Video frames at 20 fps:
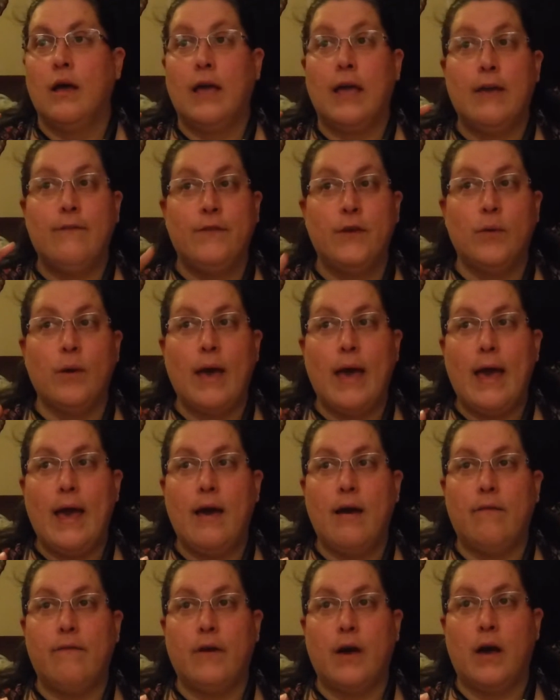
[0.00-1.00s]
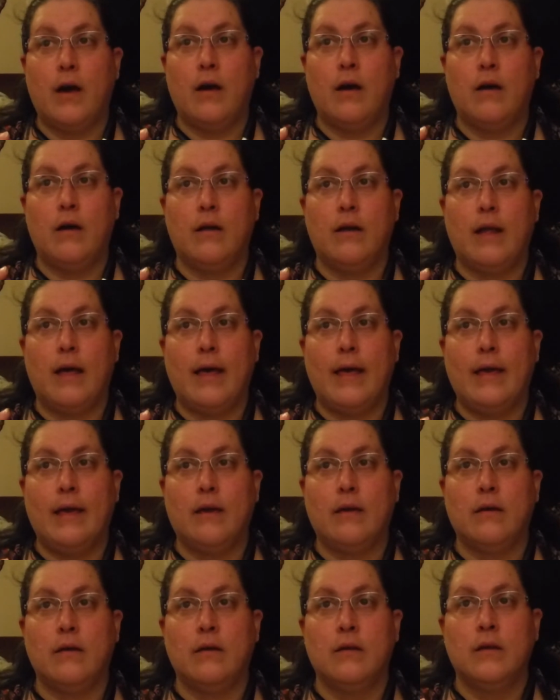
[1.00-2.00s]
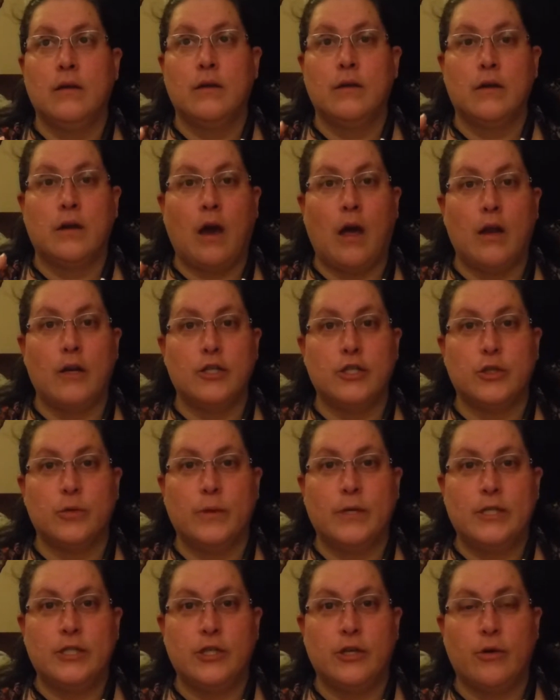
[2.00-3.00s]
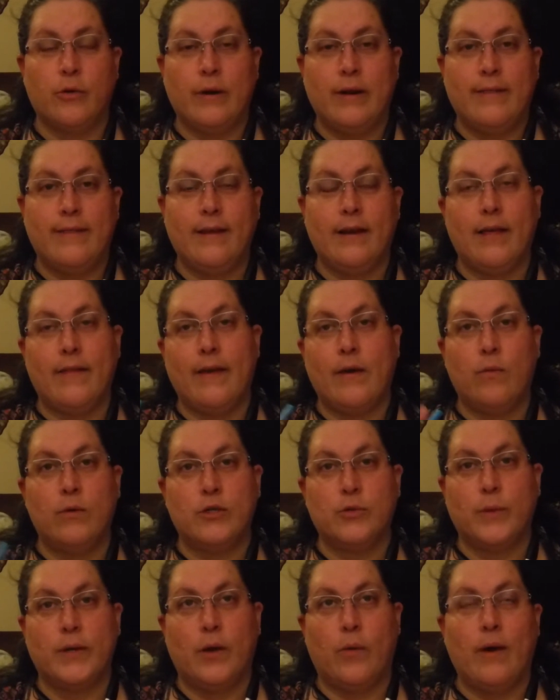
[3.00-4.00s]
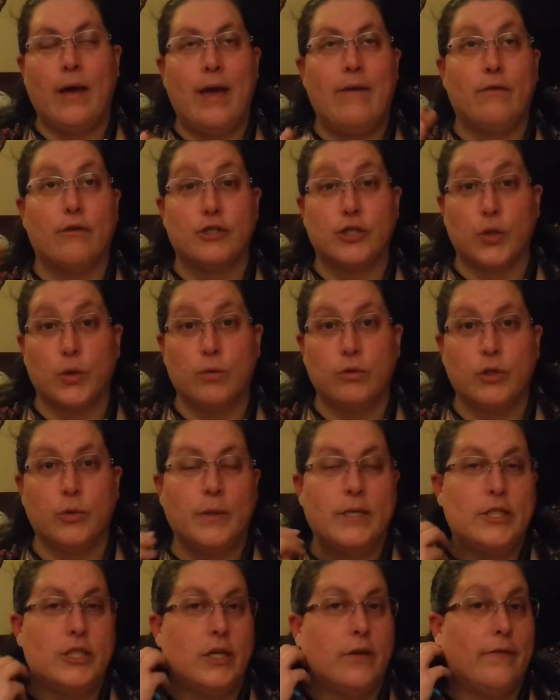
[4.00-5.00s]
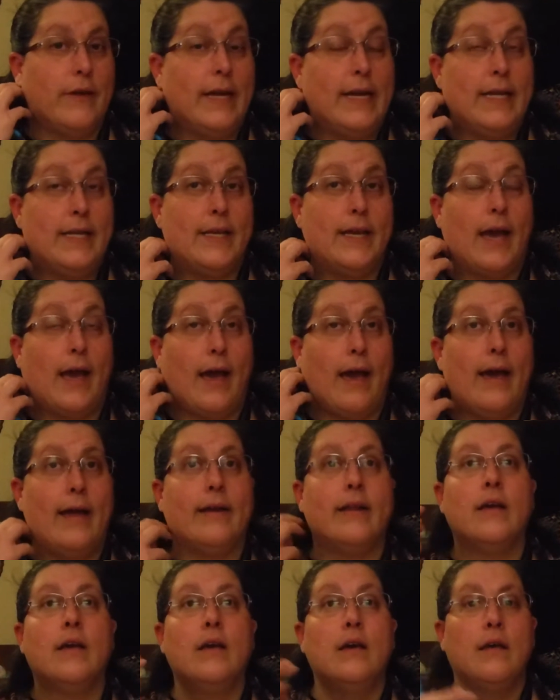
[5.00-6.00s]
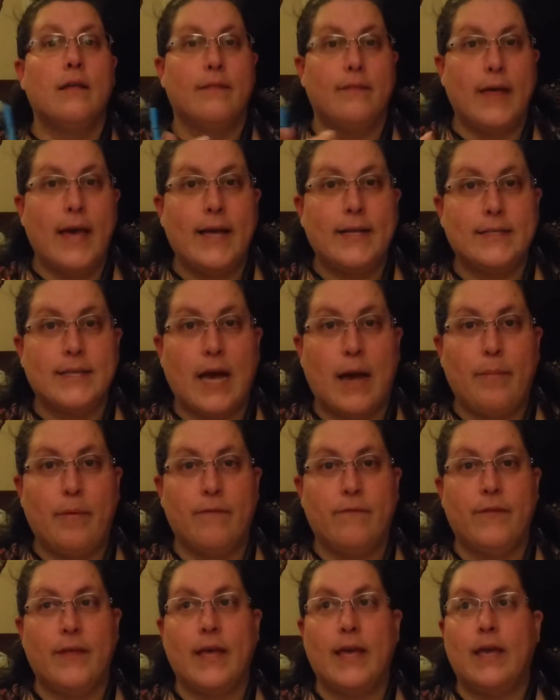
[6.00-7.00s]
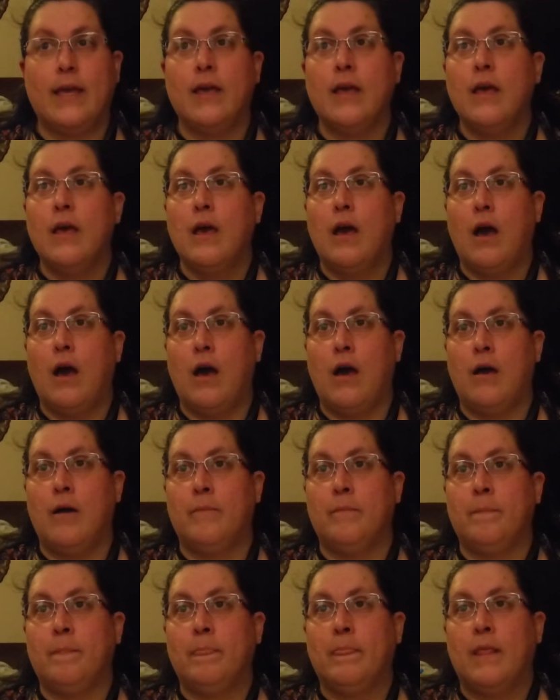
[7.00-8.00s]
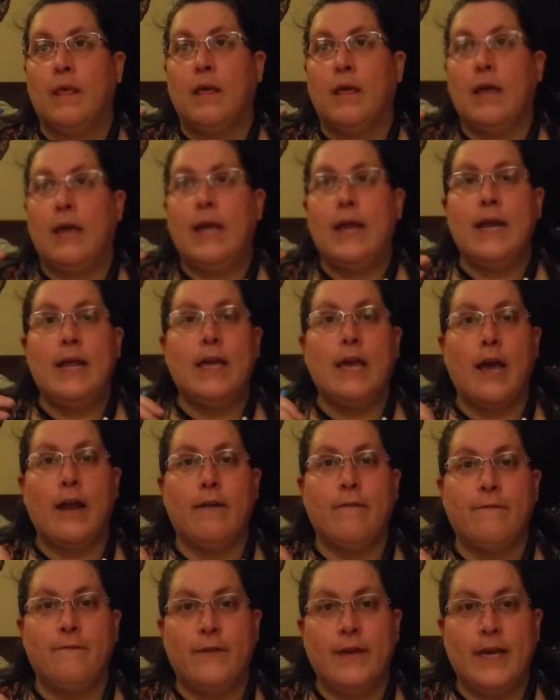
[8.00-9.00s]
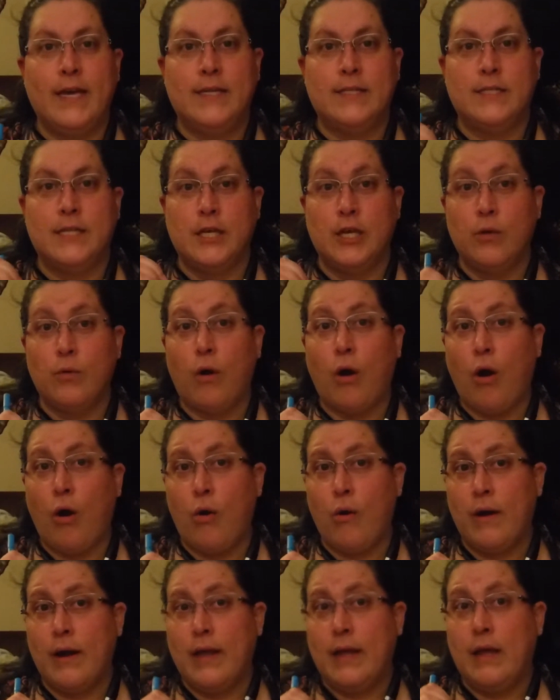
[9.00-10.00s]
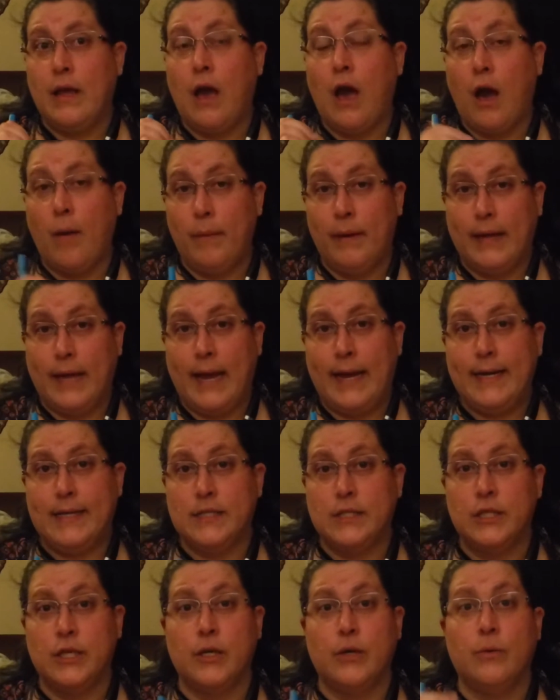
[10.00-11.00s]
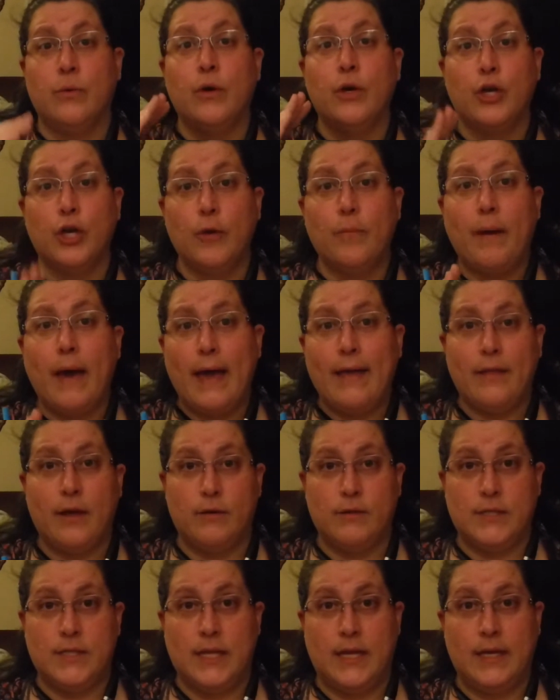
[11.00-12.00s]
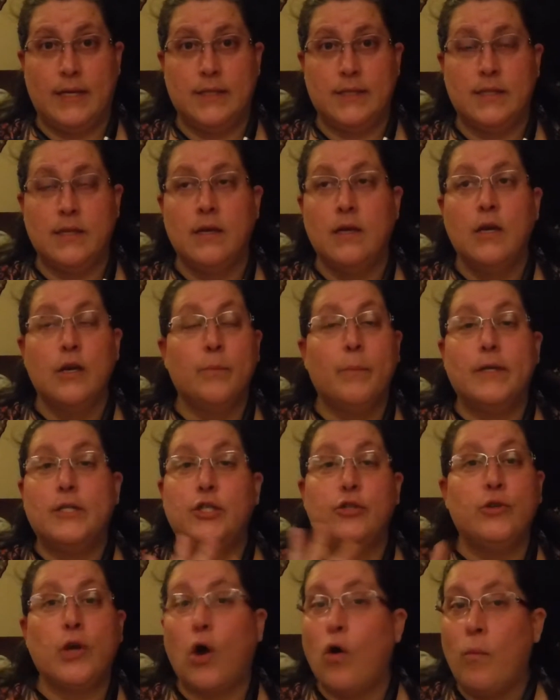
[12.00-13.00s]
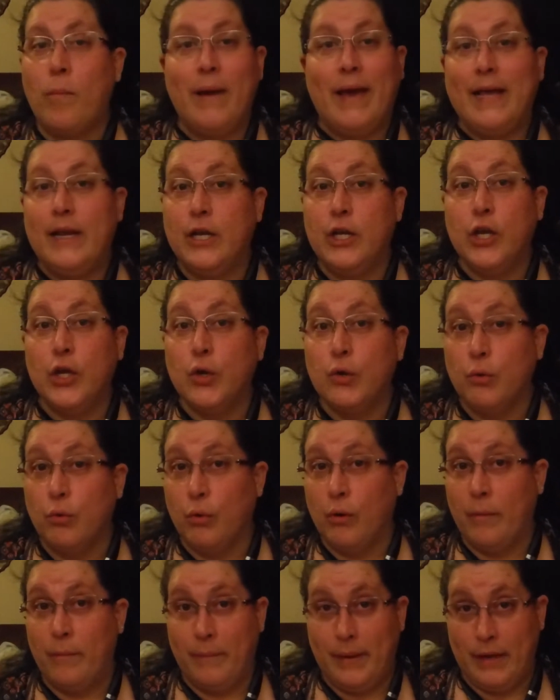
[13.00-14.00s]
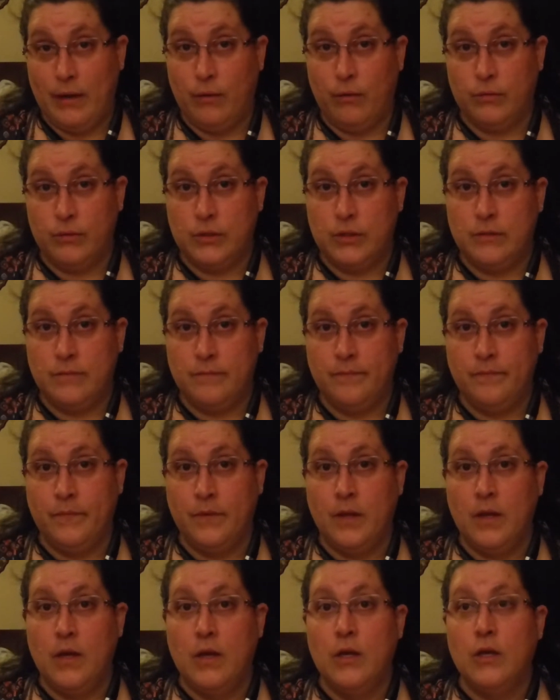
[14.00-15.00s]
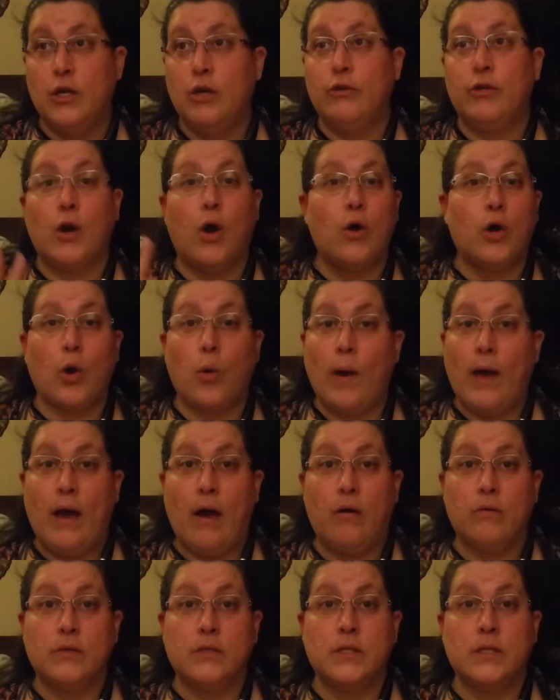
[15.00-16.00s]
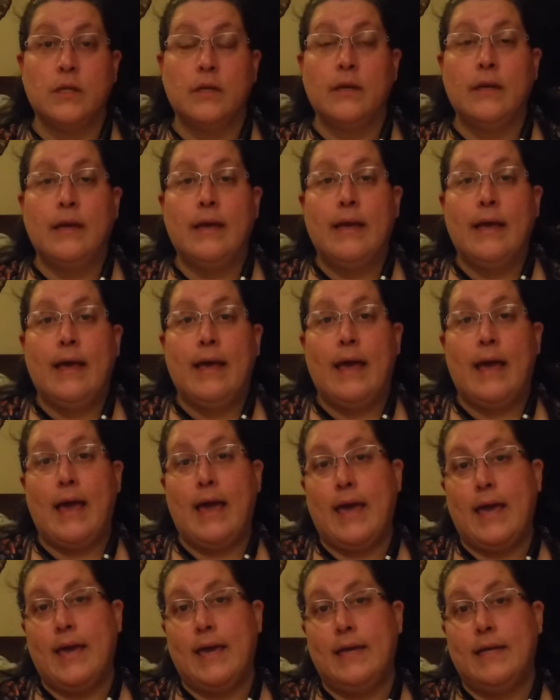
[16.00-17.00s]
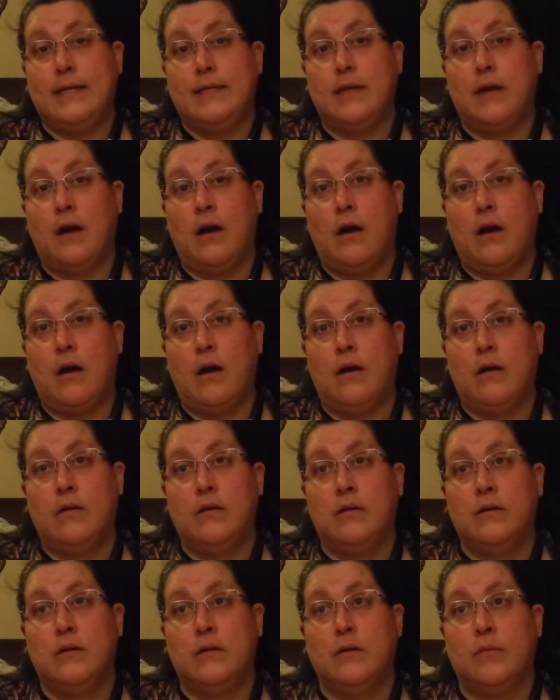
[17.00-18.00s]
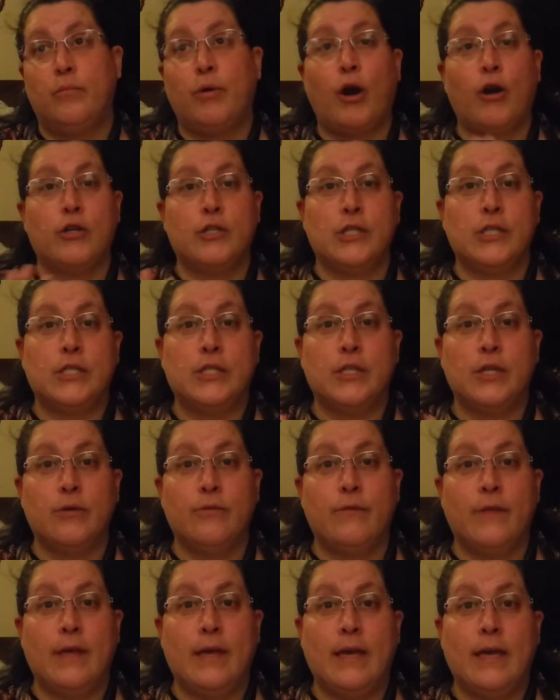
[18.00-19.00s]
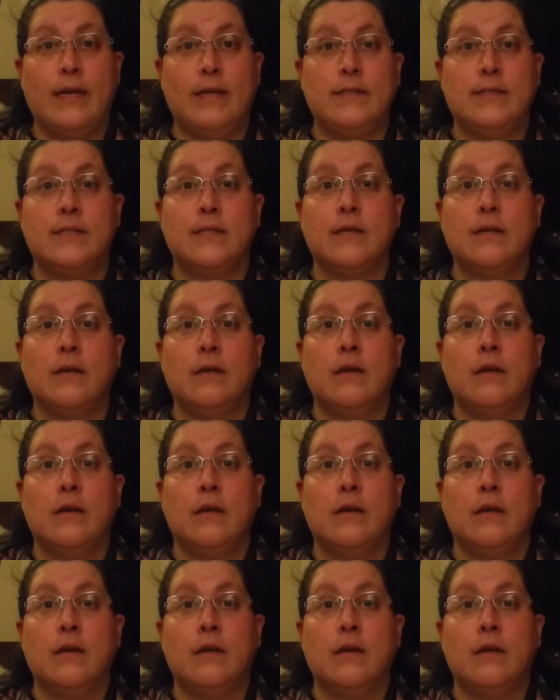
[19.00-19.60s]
If you have uh, like college tuition or anything like that, which we don't have, or school tuition of any kind, that type of thing, um, any kind of fees that you are already obligated to, you pay those things. But you don't make new you don't go out and uh, purchase new things